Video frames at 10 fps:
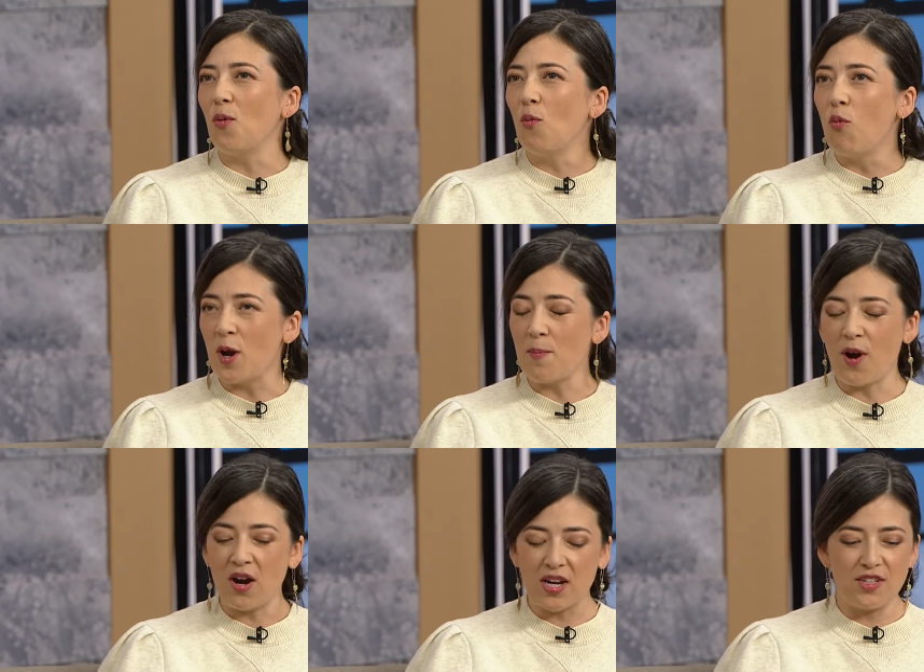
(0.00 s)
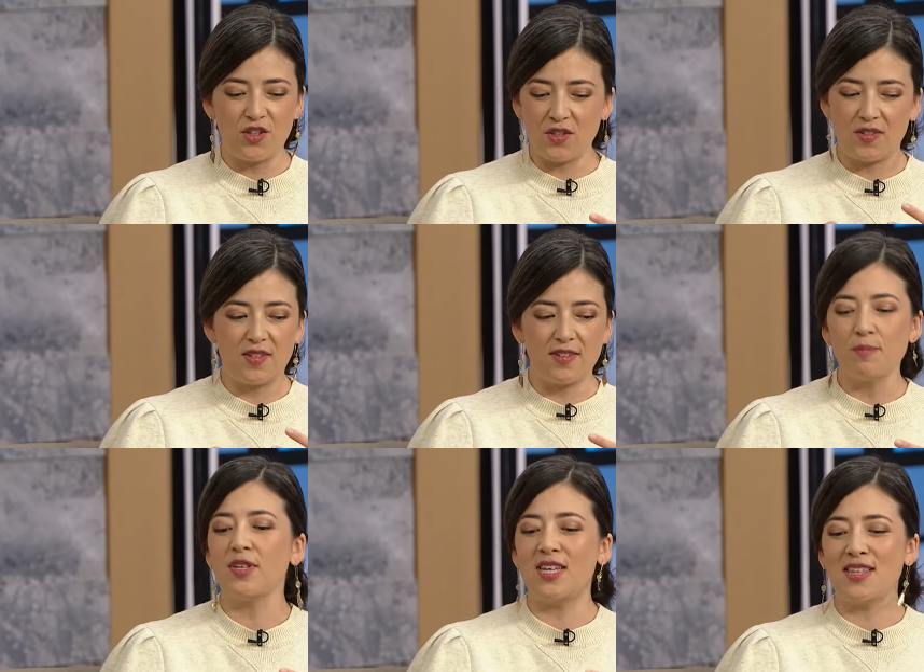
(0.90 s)
One part is just
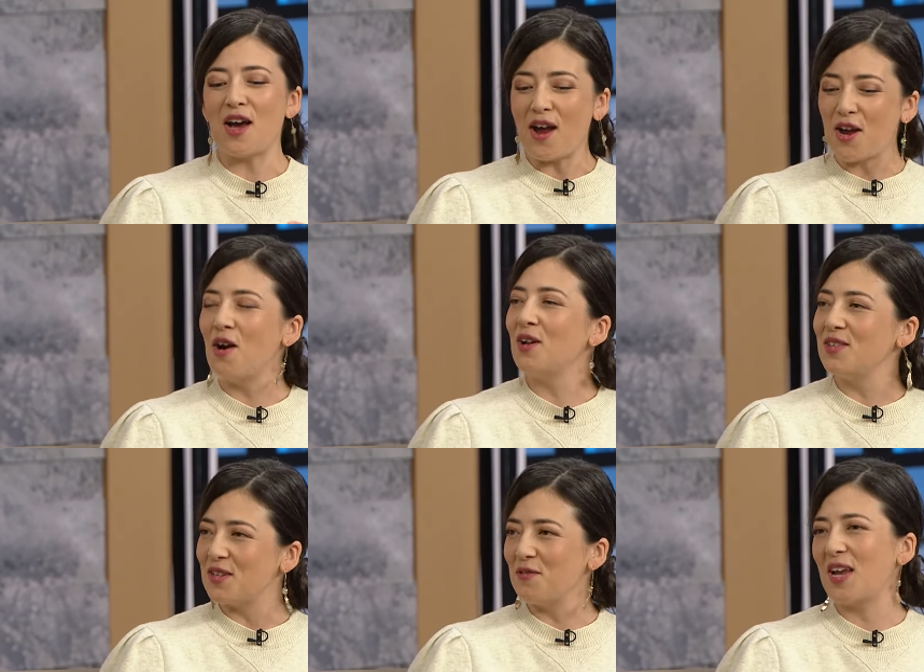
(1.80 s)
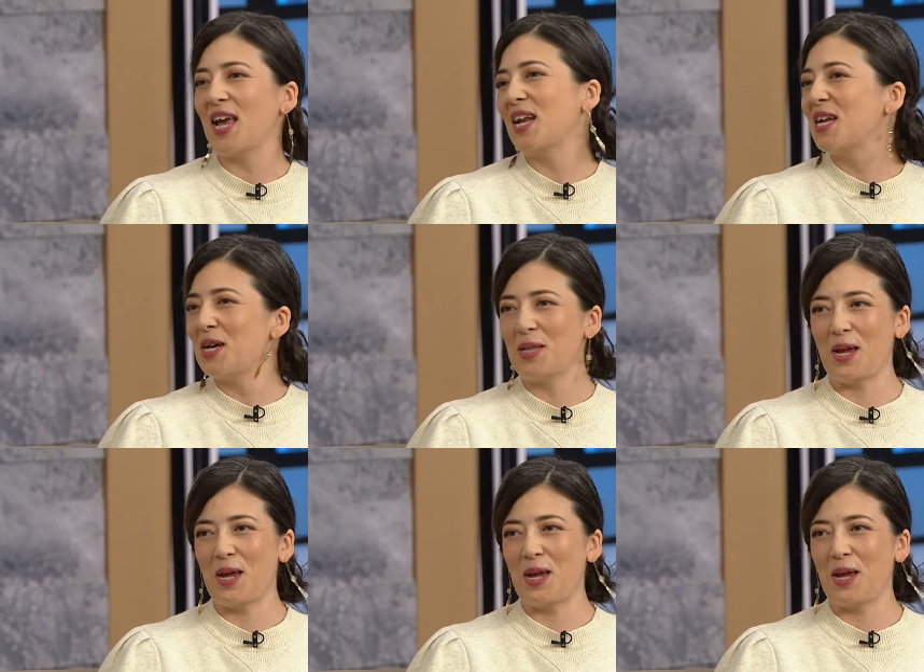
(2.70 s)
simply the icons of Canada,